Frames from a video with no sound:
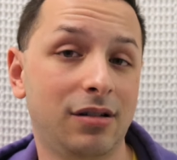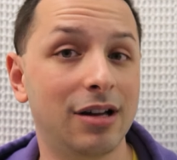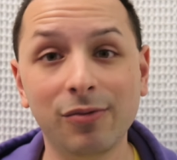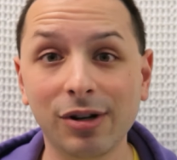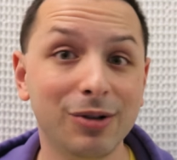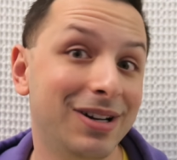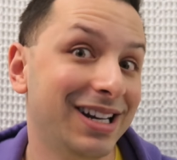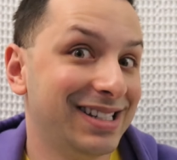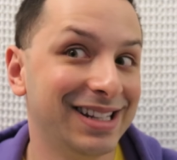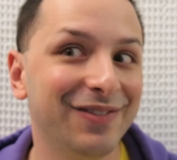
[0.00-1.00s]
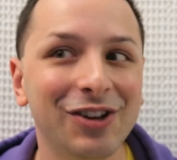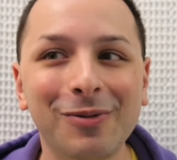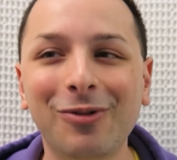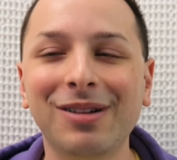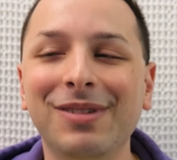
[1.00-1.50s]
I really wanted to see the
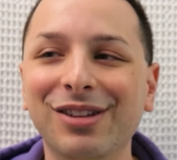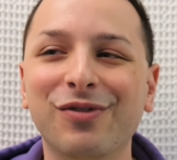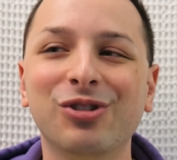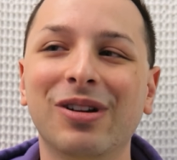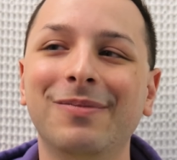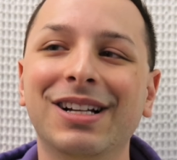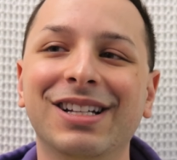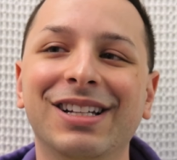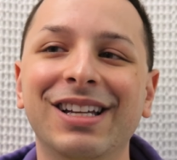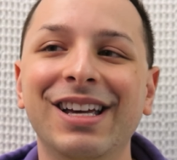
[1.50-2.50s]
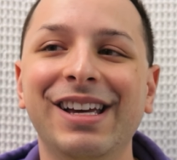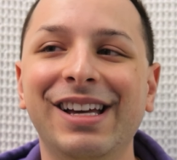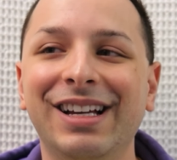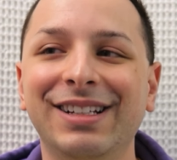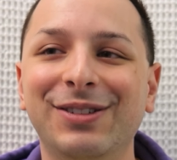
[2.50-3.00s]
film. I wanted to be there for Tribeca.
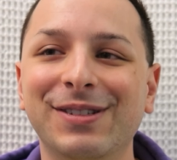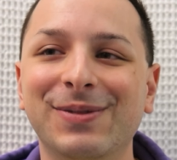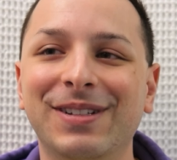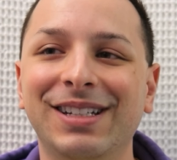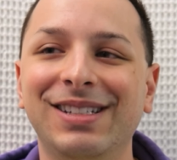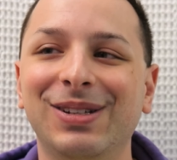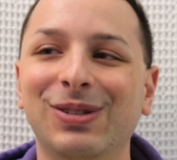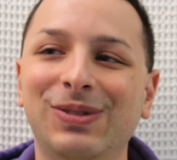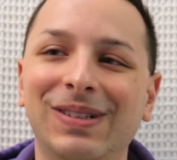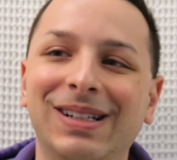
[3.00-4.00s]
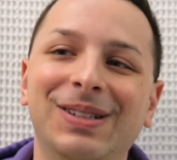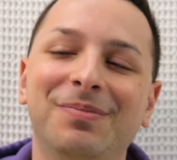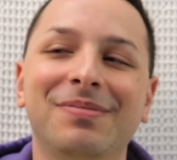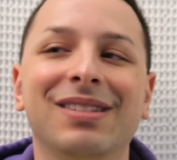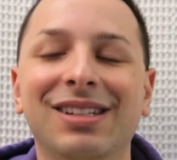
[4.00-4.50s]
I always wanted to
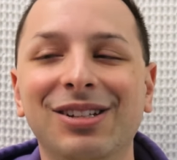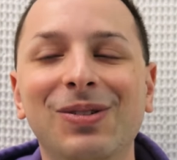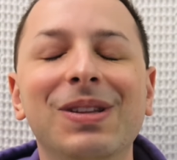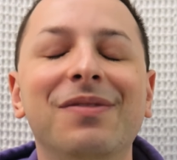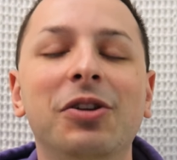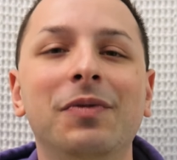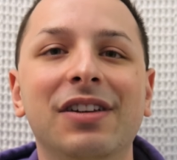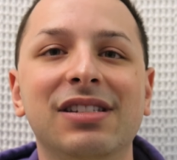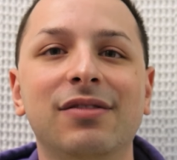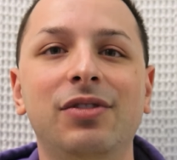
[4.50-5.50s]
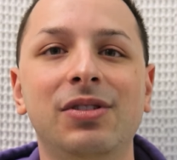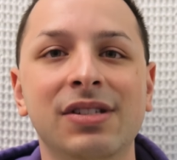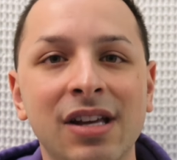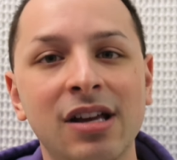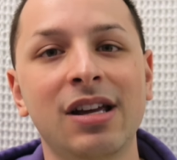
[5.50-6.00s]
um, go to the film
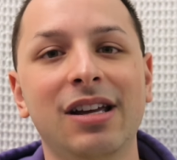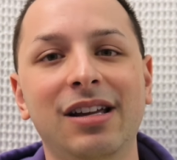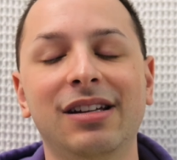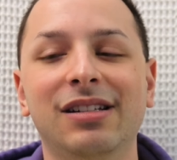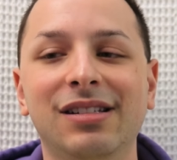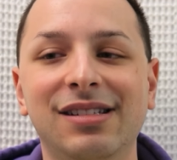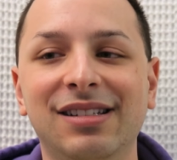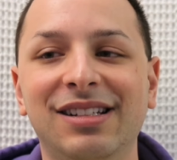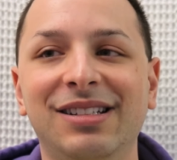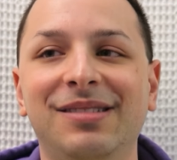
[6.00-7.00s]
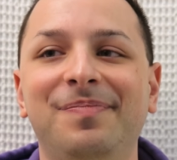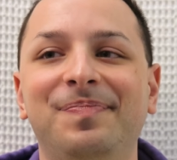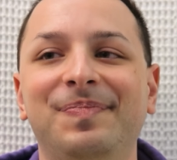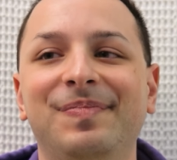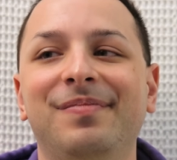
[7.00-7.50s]
festivals, and um,
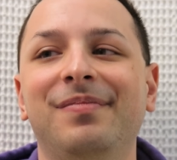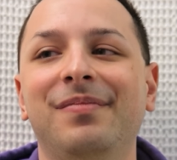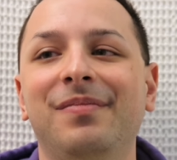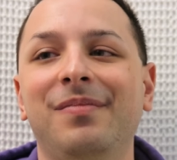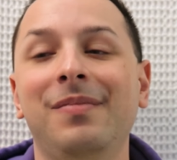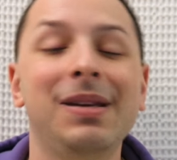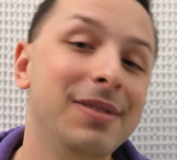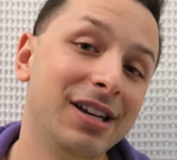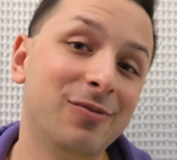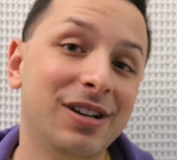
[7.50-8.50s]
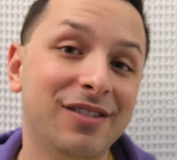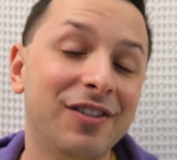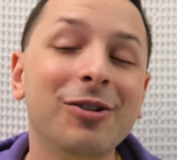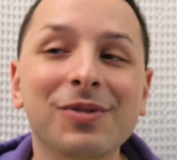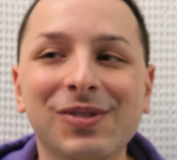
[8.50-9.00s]
me being in one of the
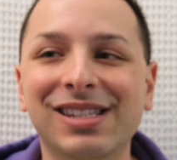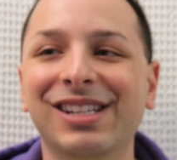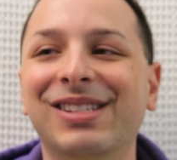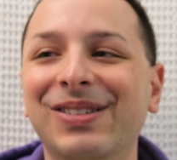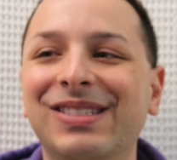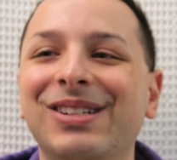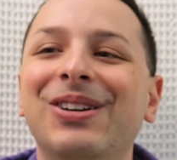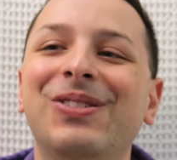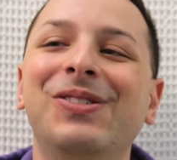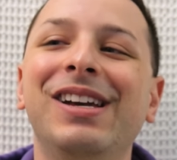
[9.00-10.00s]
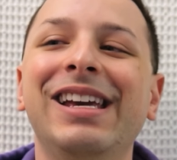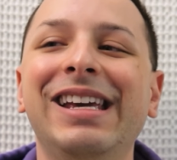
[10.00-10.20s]
films was an excuse to go.